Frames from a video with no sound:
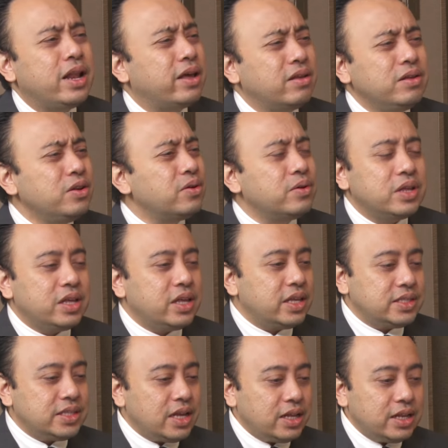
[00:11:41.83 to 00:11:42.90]
like, you know,
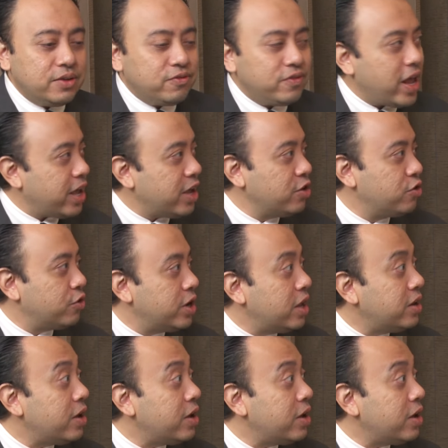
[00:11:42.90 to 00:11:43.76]
it's the flying drone.